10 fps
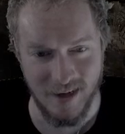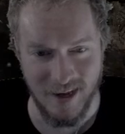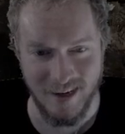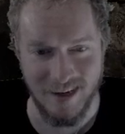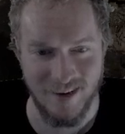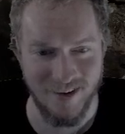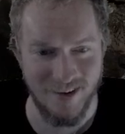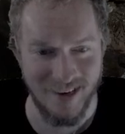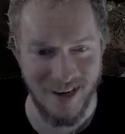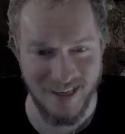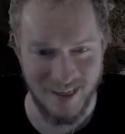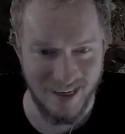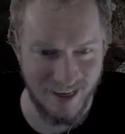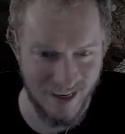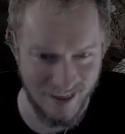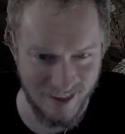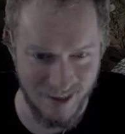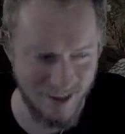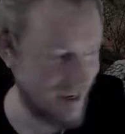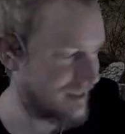didn't realize I
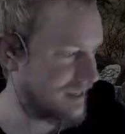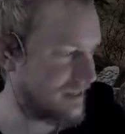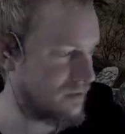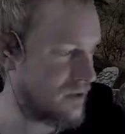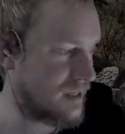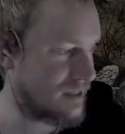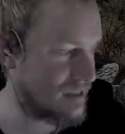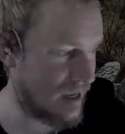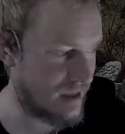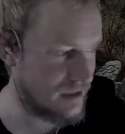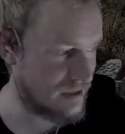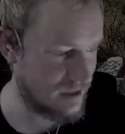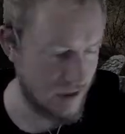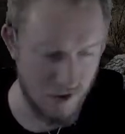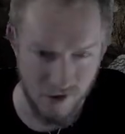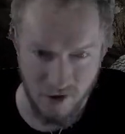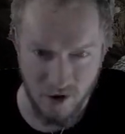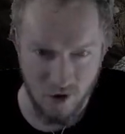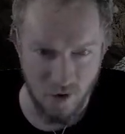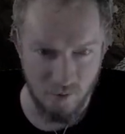still had like the big size.
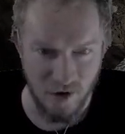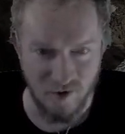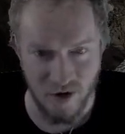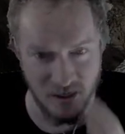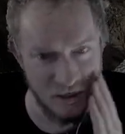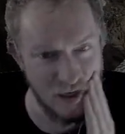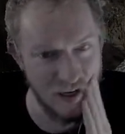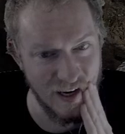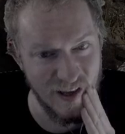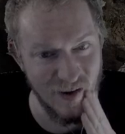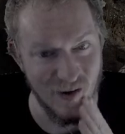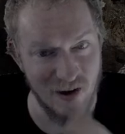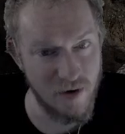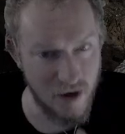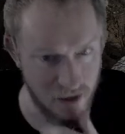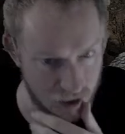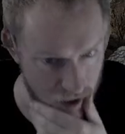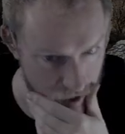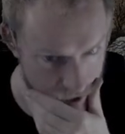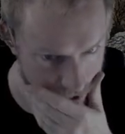Hope my face didn't get in the way right
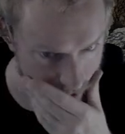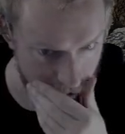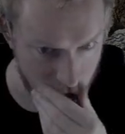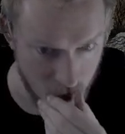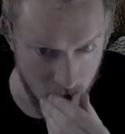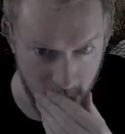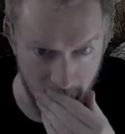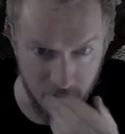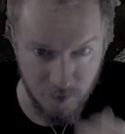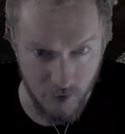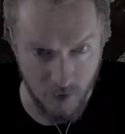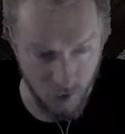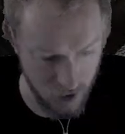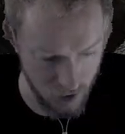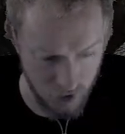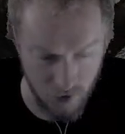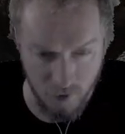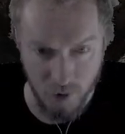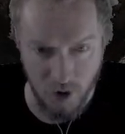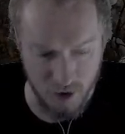there. But when you're
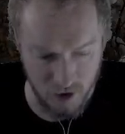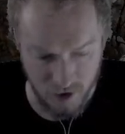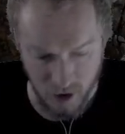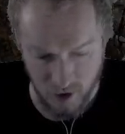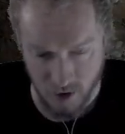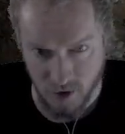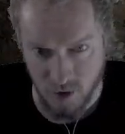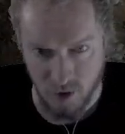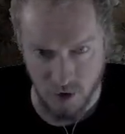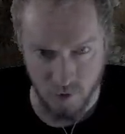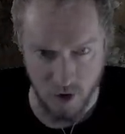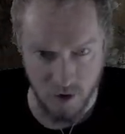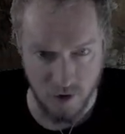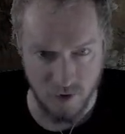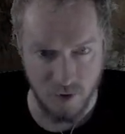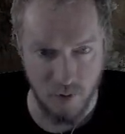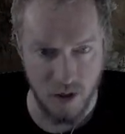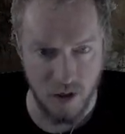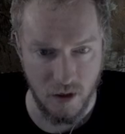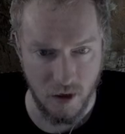doing bosses, I like to use Burst of
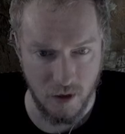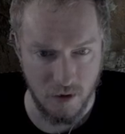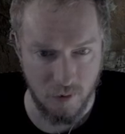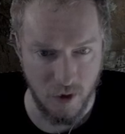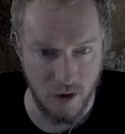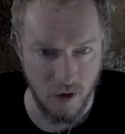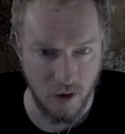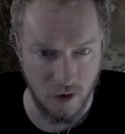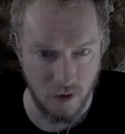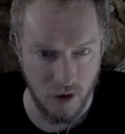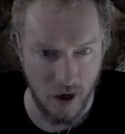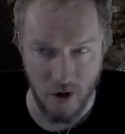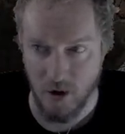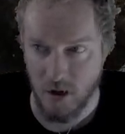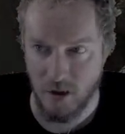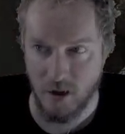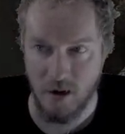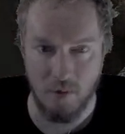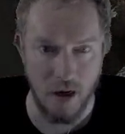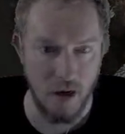Speed. Like depending on the area that
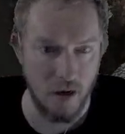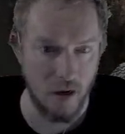I'm at,